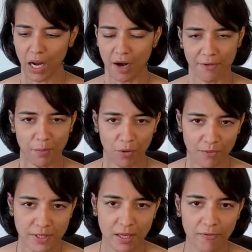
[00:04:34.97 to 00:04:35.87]
Are we born
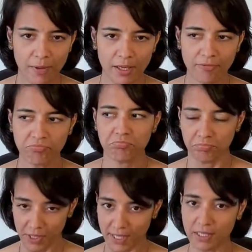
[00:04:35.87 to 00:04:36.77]
with self belief?
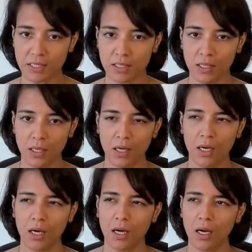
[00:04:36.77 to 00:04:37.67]
Yes.
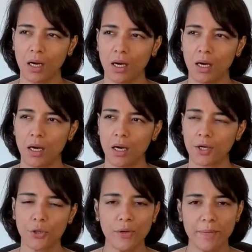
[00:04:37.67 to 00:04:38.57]

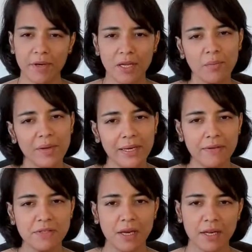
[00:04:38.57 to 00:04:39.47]
Do limiting
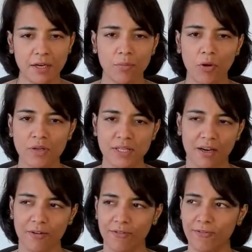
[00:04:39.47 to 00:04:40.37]
beliefs and inner blocks
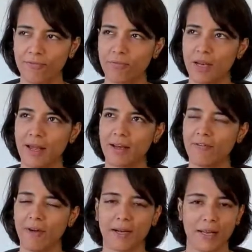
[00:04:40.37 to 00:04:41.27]

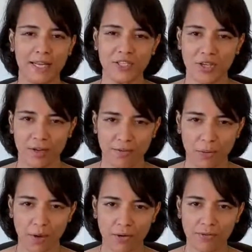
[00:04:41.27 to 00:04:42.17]
affect each and
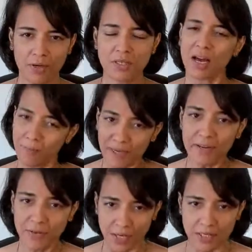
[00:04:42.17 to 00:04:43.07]
every one of us? I
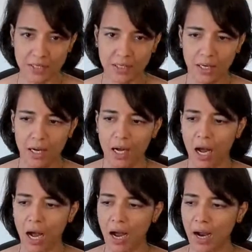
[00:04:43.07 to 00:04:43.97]
believe yes.
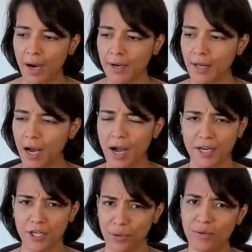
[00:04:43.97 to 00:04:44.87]
And
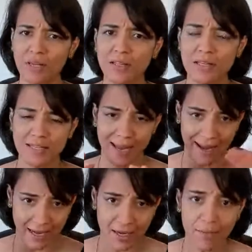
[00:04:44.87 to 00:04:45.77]
I don't think there's
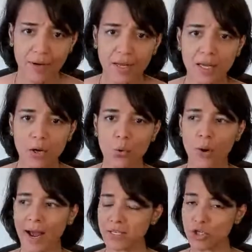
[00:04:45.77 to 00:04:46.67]
anybody
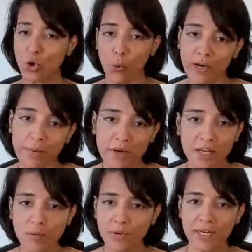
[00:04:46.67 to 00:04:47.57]
who has no
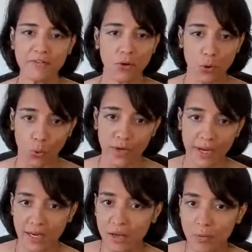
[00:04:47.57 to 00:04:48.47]
limiting beliefs or no
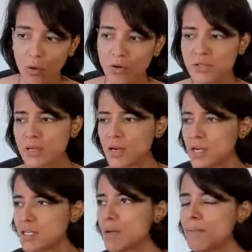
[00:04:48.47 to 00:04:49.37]
inner blocks.
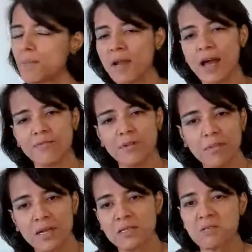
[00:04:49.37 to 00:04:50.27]
Some people have
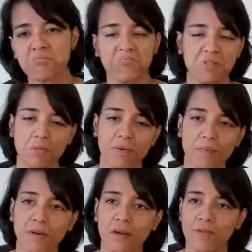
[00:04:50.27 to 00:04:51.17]
them less. Some
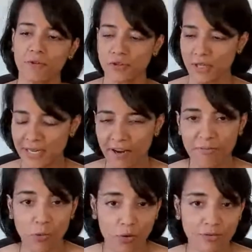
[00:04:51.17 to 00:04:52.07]
people unfortunately
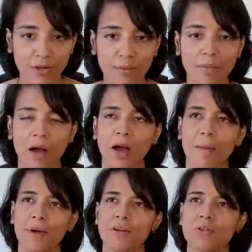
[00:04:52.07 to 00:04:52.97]
have more of them,
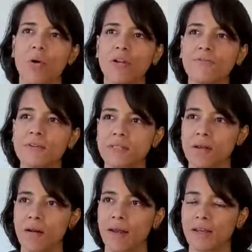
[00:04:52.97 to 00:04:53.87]
because all of
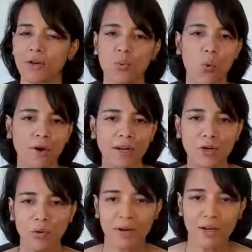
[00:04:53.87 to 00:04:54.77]
us are like,
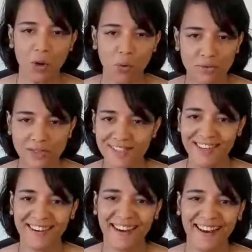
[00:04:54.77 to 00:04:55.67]
walking, talking
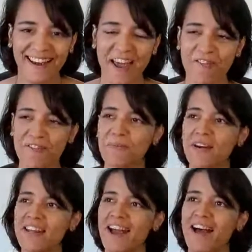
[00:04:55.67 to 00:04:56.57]
novels.
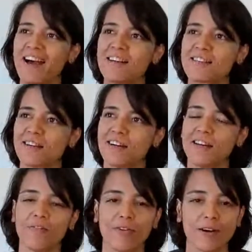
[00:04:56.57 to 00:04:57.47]
Everybody has a
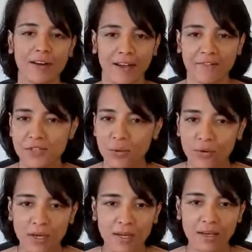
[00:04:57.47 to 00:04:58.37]
different life
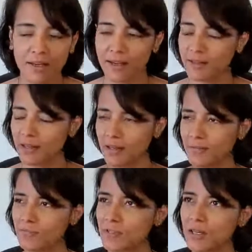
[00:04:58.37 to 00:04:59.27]
story.
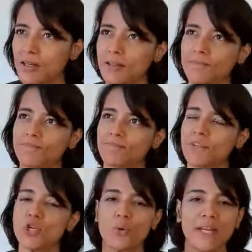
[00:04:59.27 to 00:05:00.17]
The
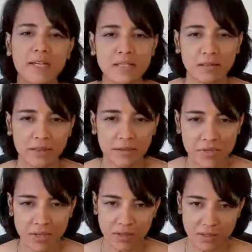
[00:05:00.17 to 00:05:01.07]
unique
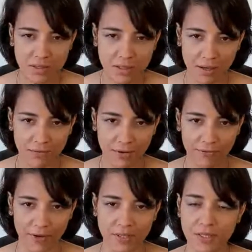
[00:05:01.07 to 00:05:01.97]
circumstances that we have
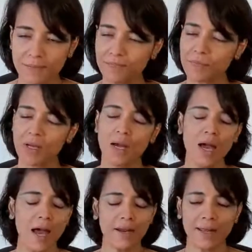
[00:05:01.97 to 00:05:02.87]
faced.
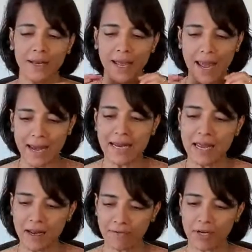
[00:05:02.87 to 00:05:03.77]
And again,
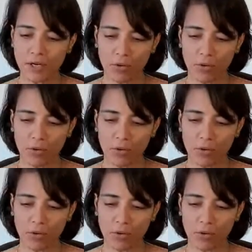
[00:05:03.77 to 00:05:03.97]
any and every